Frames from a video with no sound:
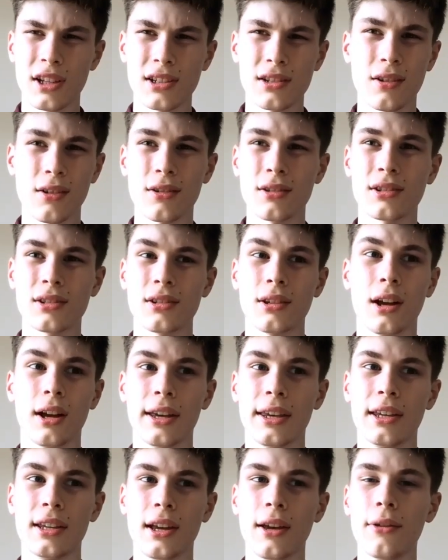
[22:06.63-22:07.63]
as long as,
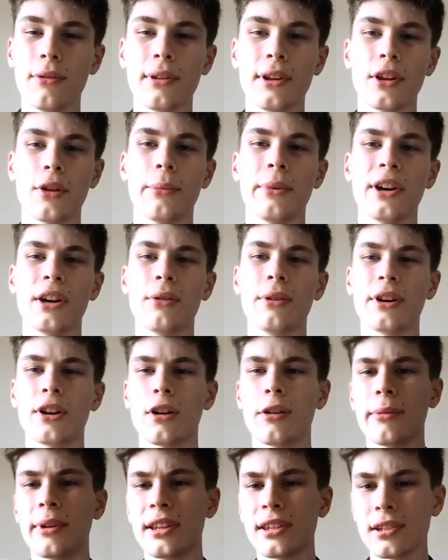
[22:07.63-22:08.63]
like, you know, they're not my only
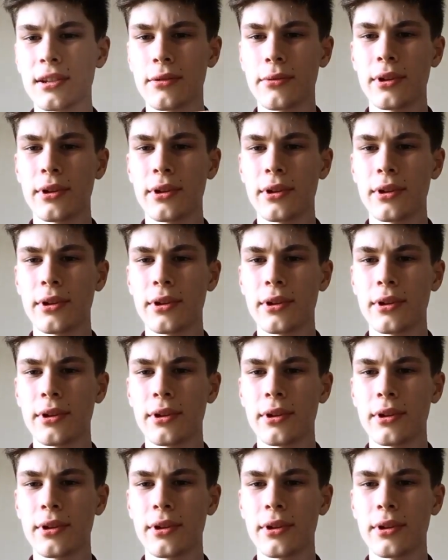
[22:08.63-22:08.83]
comments,